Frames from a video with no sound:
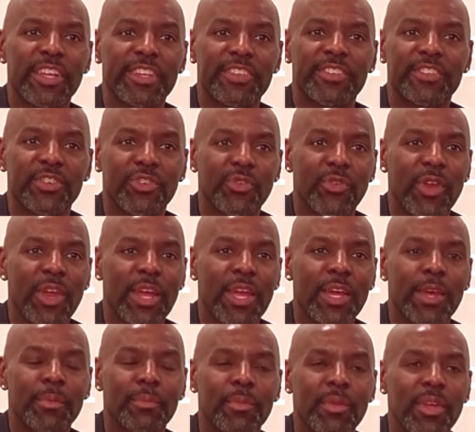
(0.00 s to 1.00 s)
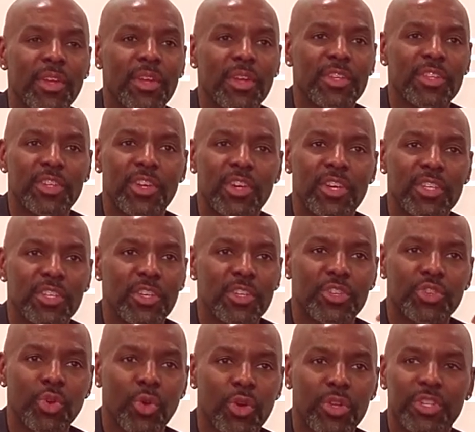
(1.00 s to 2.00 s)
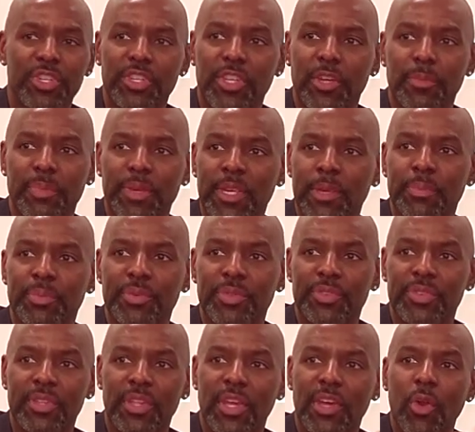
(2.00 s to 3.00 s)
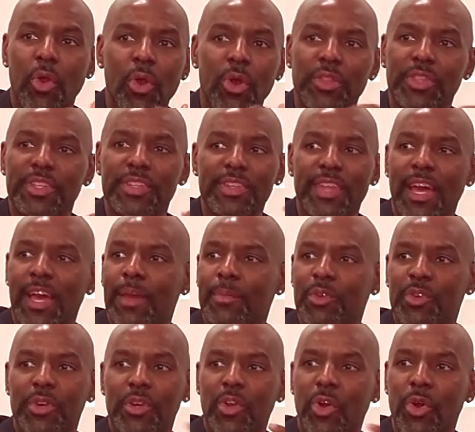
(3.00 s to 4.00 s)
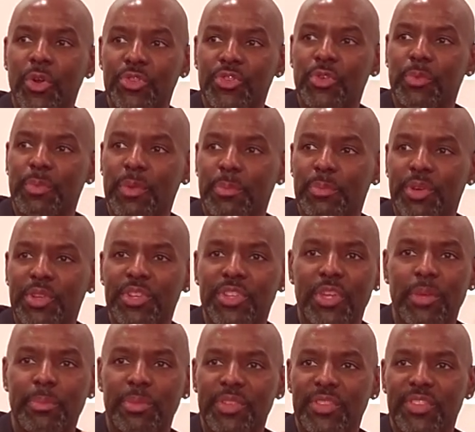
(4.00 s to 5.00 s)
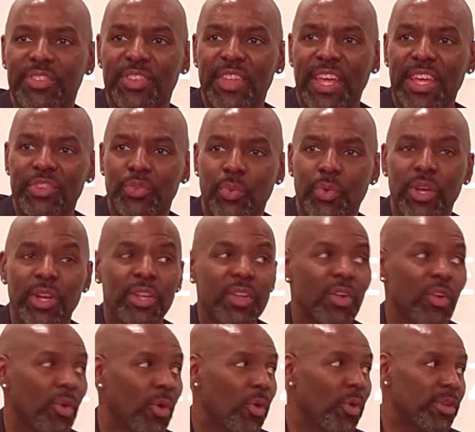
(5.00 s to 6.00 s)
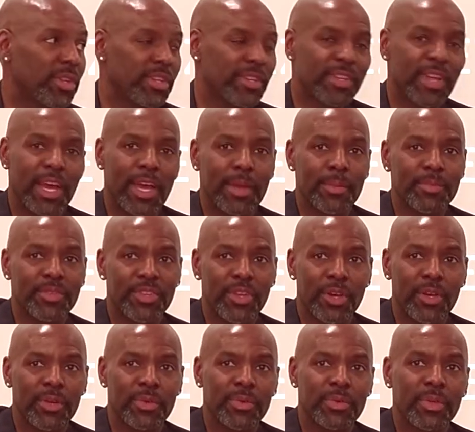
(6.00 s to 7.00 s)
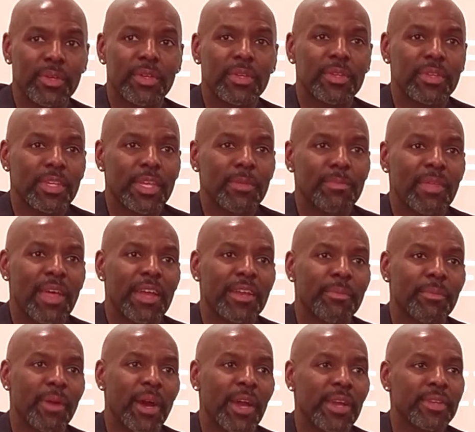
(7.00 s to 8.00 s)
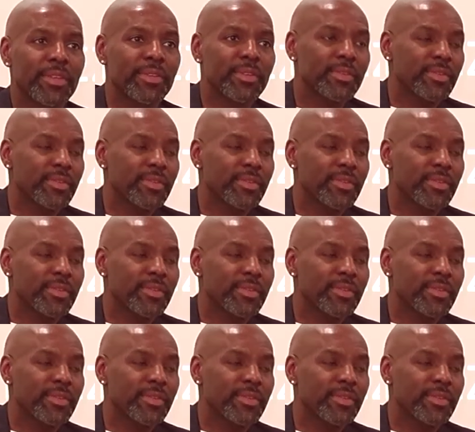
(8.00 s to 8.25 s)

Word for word: Instagram. You're talking to your peoples. All this time, you could also be building your business as well on the dime. So keep that in mind.